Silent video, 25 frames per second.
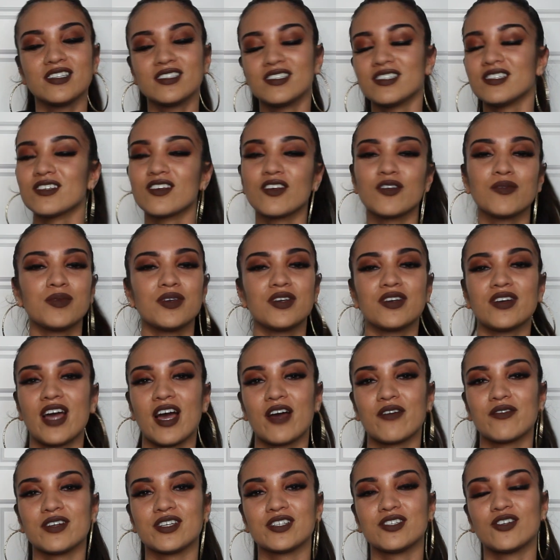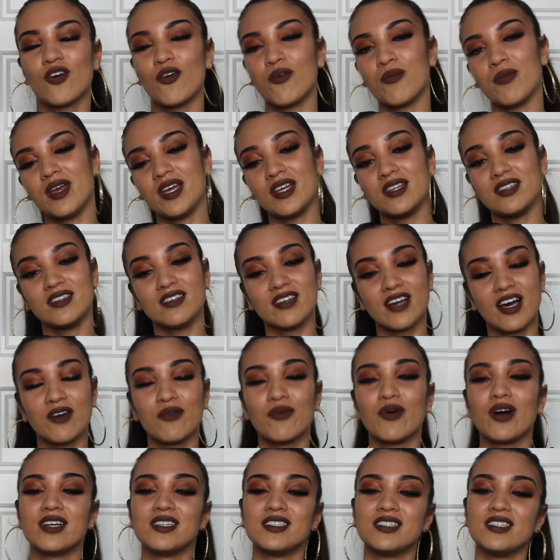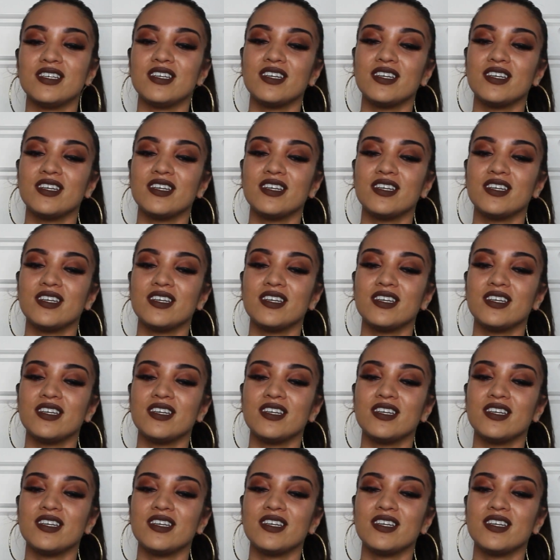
This isn't going to be your average homemade DIY